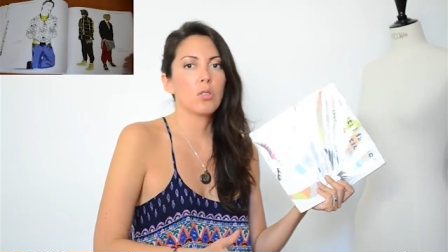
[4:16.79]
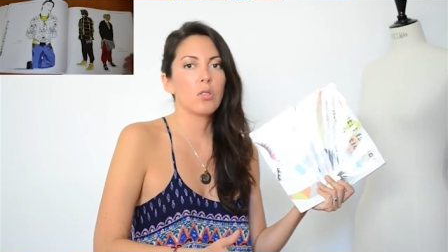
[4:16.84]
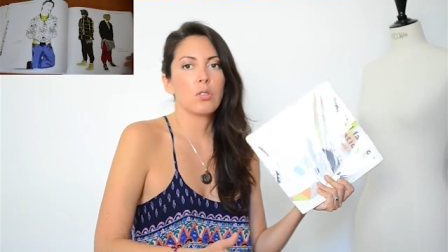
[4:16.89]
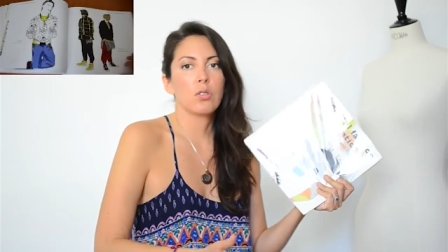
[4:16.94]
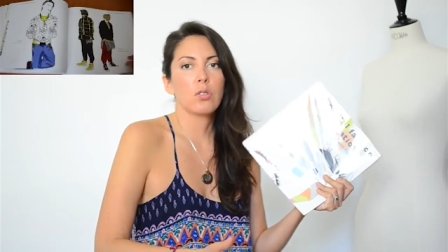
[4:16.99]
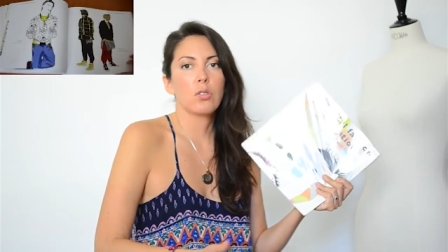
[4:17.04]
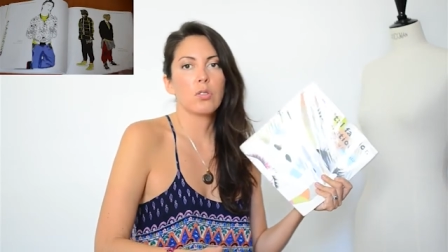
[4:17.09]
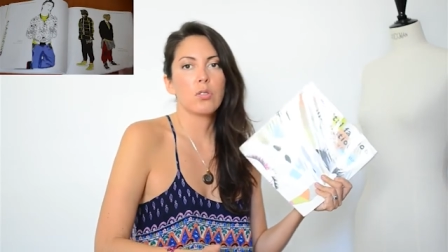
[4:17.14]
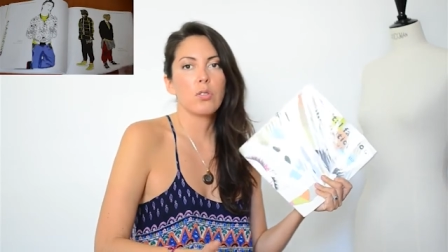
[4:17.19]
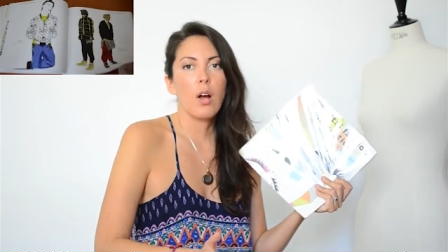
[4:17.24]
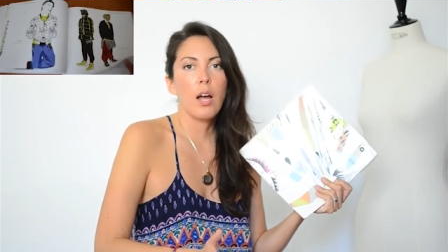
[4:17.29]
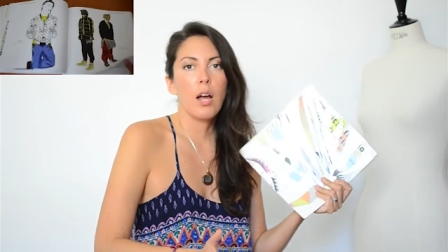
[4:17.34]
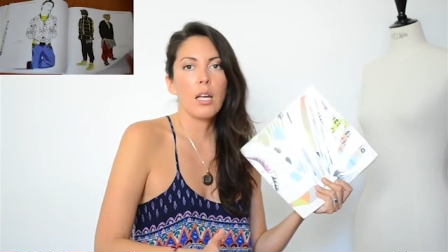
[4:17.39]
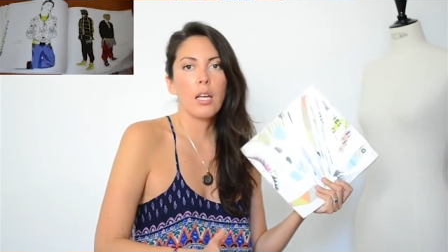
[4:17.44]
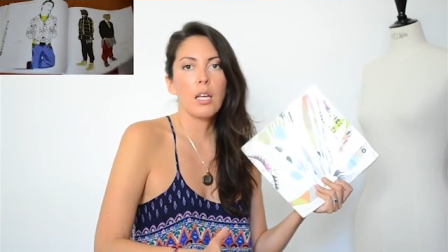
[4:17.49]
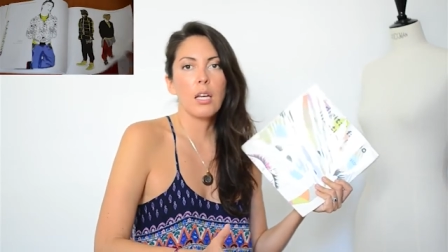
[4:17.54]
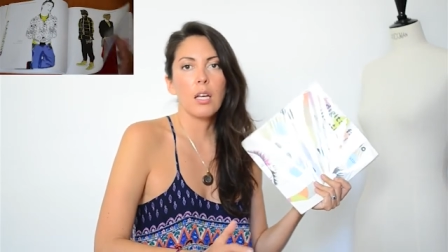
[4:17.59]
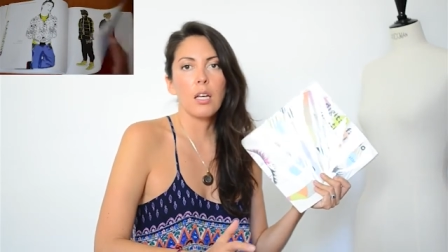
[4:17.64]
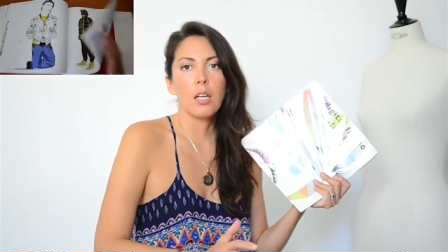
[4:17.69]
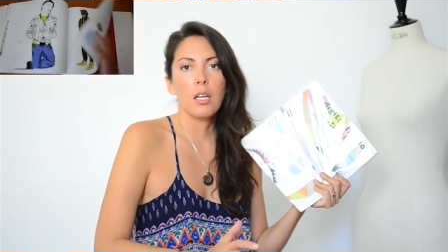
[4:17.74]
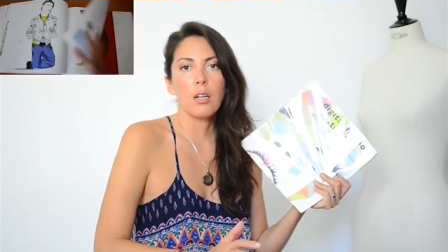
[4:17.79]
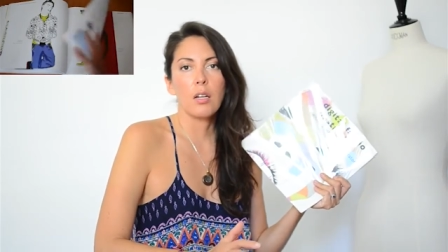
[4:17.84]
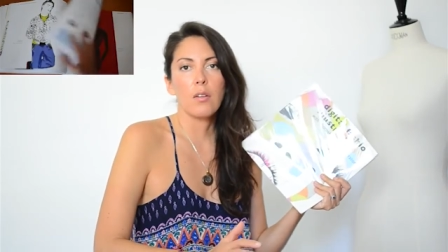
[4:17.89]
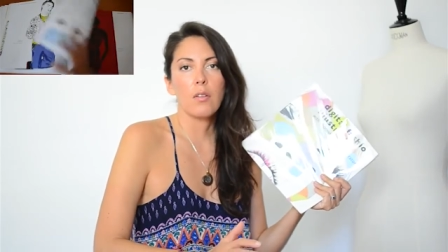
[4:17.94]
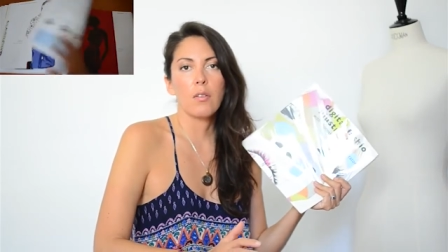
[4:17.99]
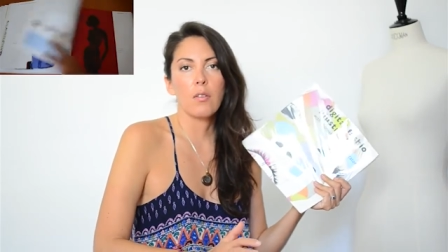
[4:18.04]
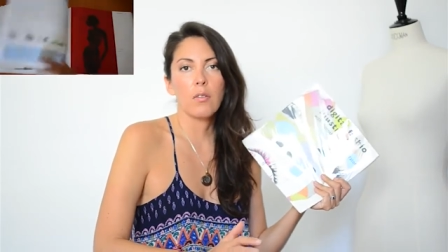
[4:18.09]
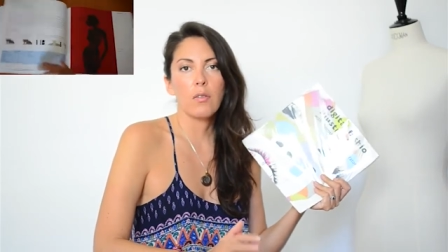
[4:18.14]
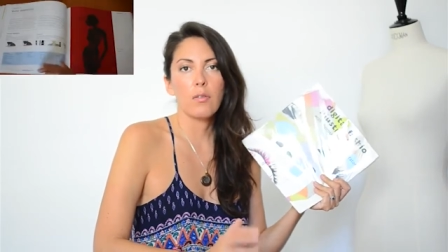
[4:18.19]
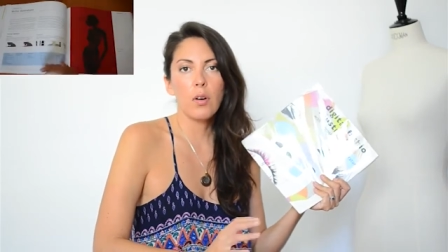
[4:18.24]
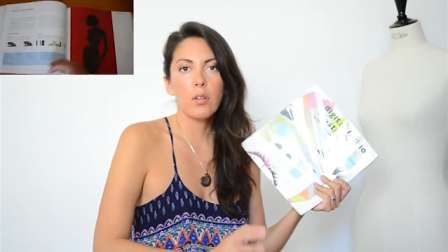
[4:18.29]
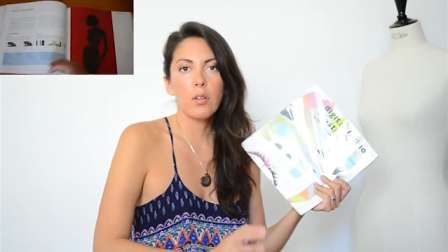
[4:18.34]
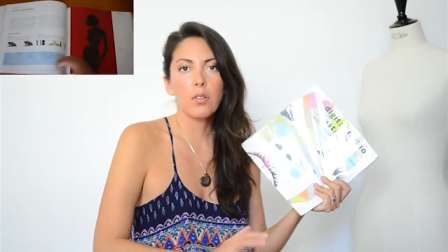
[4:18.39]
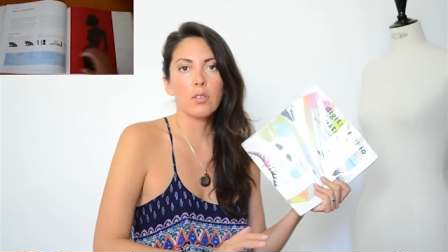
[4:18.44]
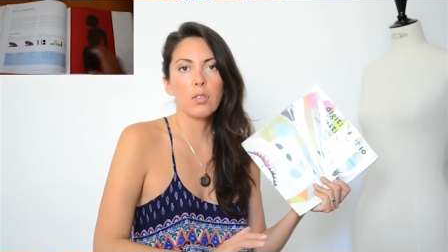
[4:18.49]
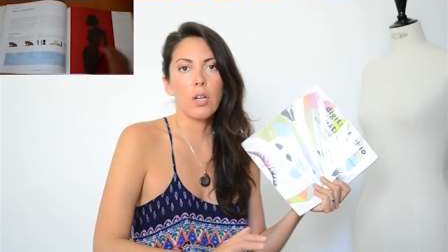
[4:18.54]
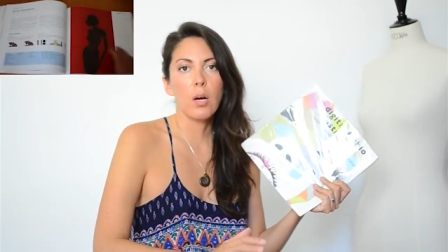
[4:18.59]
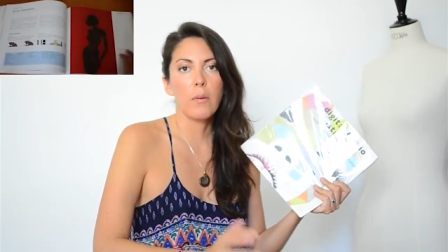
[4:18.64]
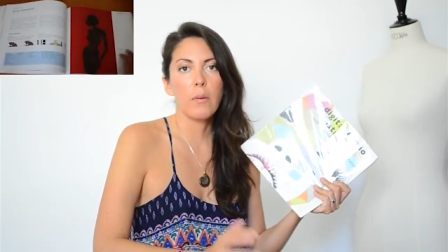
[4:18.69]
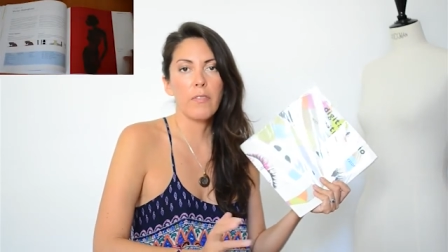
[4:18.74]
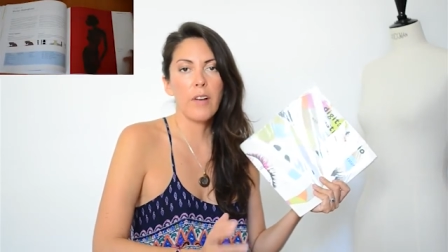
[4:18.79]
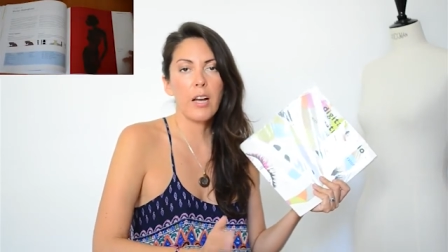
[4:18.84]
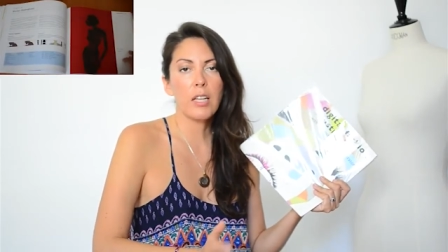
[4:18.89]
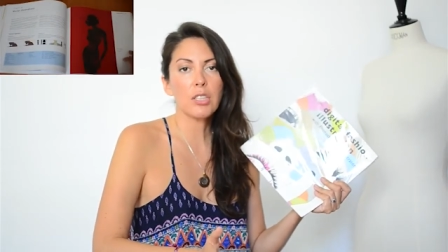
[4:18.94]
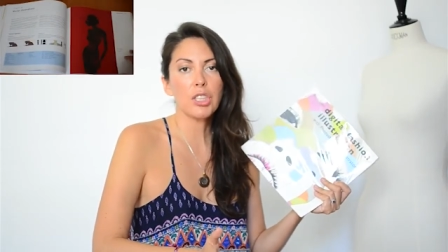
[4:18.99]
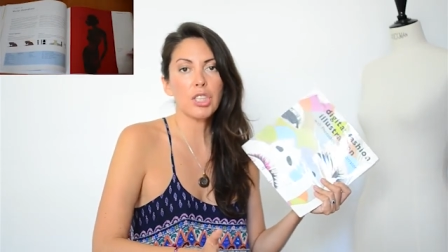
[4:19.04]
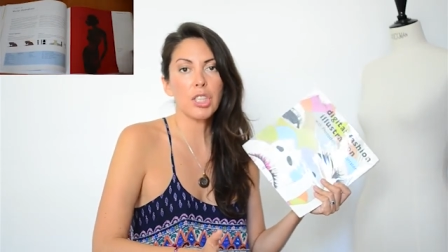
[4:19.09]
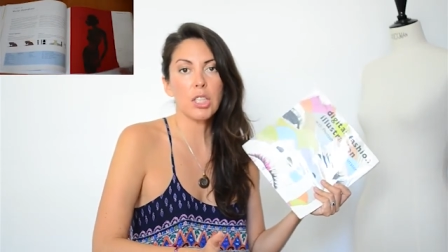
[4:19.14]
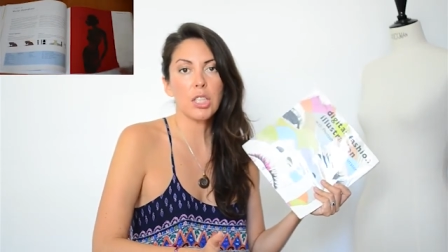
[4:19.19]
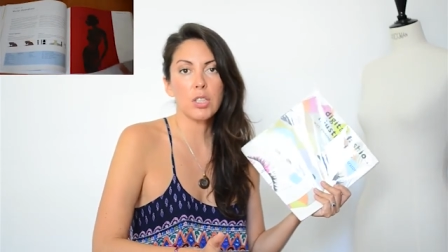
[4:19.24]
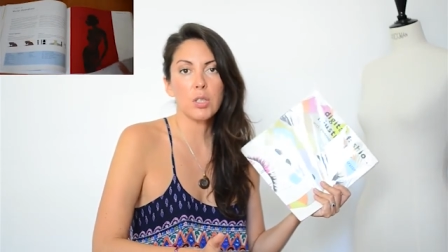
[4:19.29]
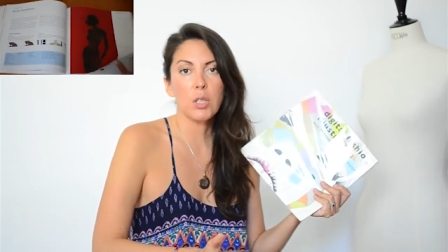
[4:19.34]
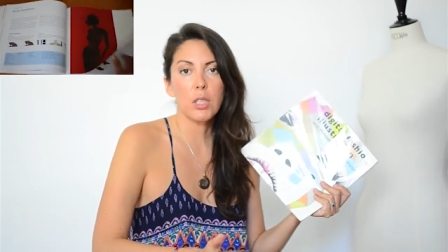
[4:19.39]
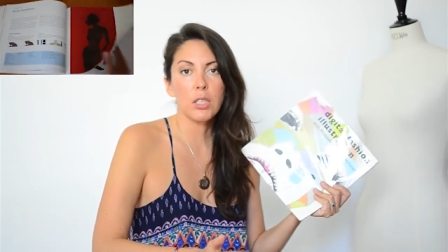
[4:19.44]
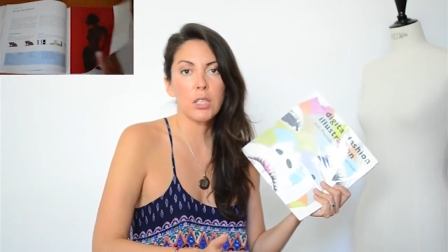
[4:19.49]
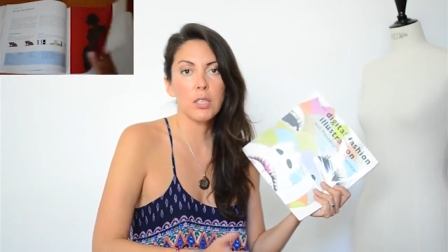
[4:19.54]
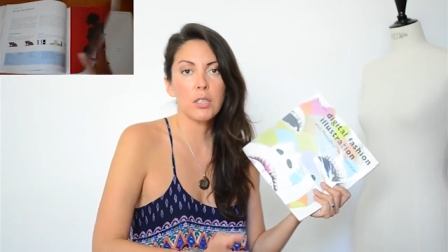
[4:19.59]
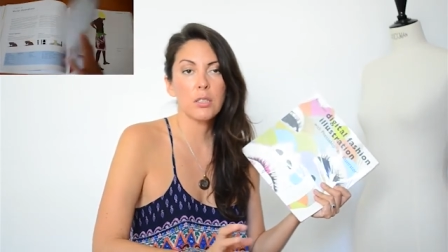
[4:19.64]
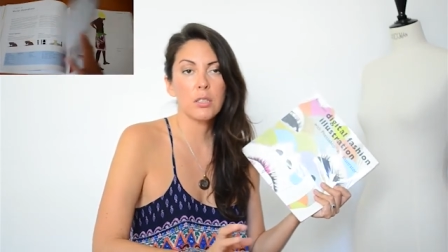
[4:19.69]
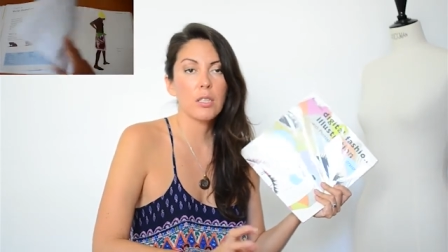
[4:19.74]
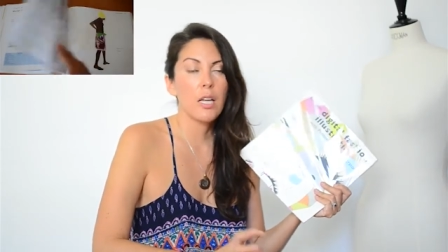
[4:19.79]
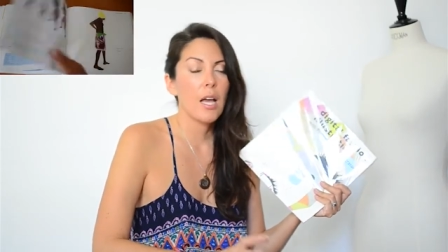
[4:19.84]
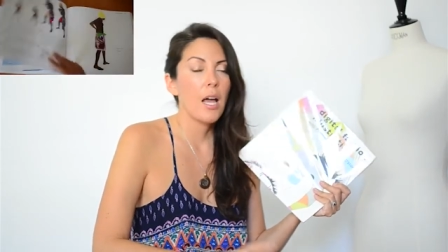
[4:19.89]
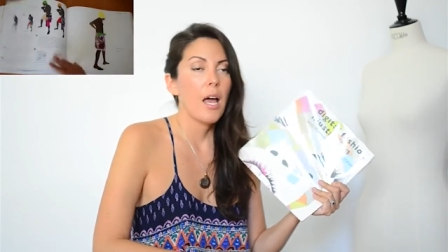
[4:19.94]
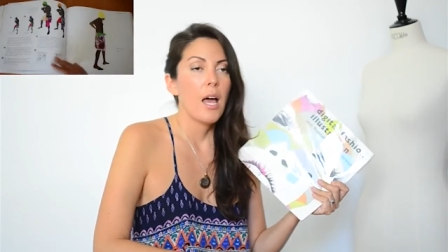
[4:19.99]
to drawing in Photoshop fashion illustrations.